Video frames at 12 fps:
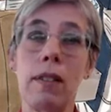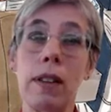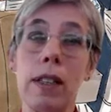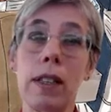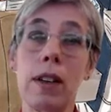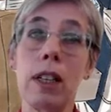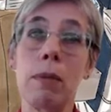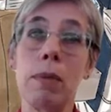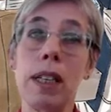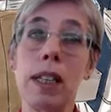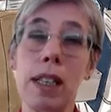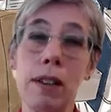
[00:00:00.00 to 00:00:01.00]
is going to
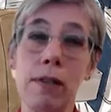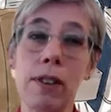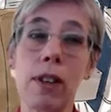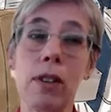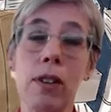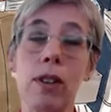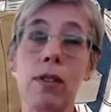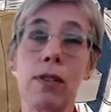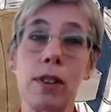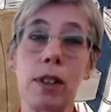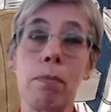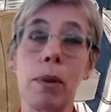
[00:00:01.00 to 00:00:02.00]
be difficult
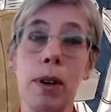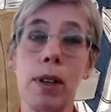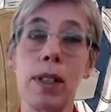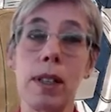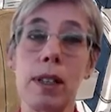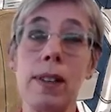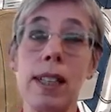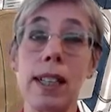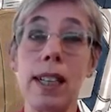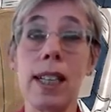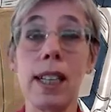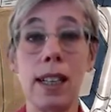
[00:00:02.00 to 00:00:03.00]
for the person with
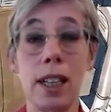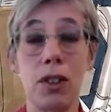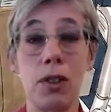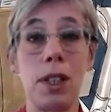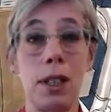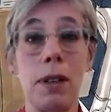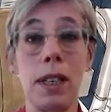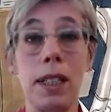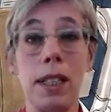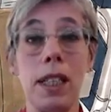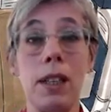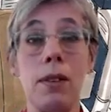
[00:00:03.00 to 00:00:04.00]
an intellectual
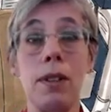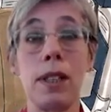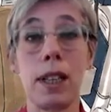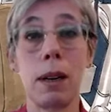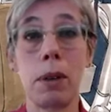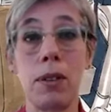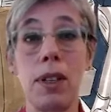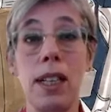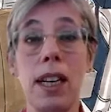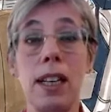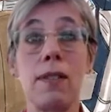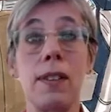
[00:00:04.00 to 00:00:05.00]
disability who's coming to
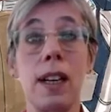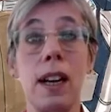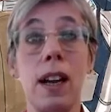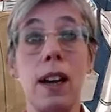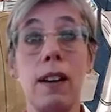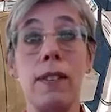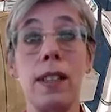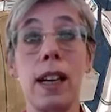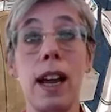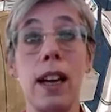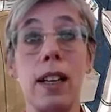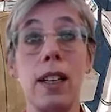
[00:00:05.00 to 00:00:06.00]
the end of their lives
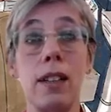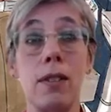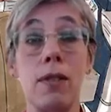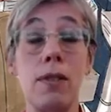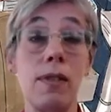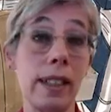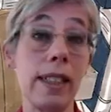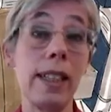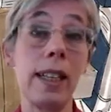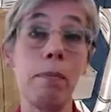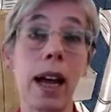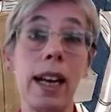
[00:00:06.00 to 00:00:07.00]
and who will
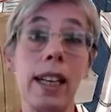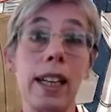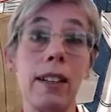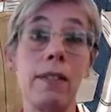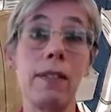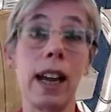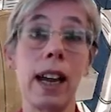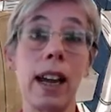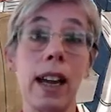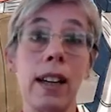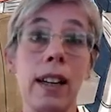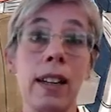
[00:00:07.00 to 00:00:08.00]
need palliative
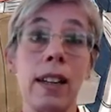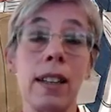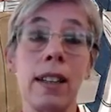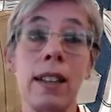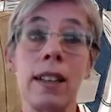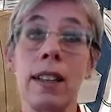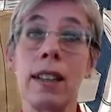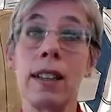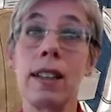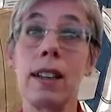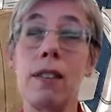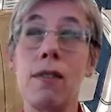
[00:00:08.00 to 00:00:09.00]
care?
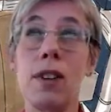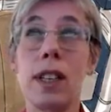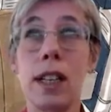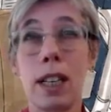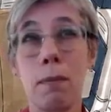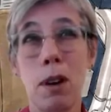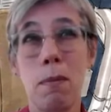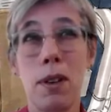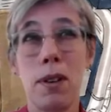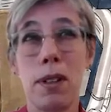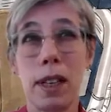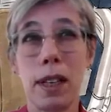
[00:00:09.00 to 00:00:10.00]
If you take a
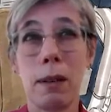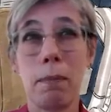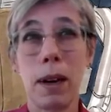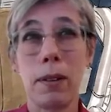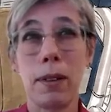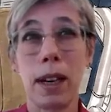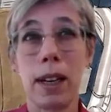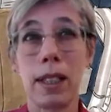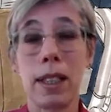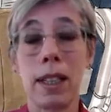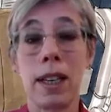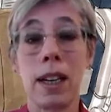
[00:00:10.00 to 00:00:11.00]
moment to think about
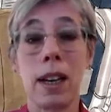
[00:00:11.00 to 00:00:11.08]
that,